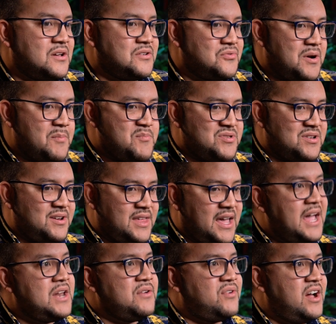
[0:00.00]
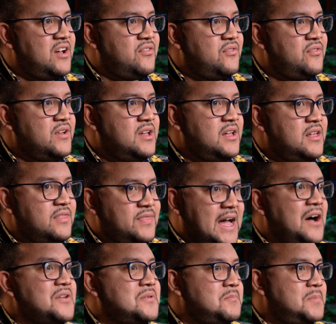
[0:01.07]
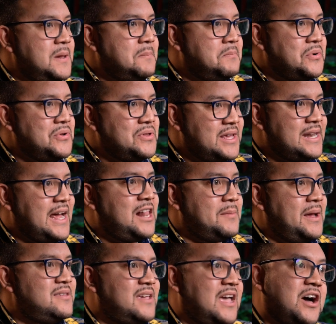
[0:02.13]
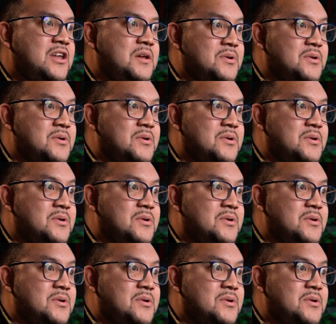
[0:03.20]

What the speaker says: I was representing the 85,000 people in Alamance County,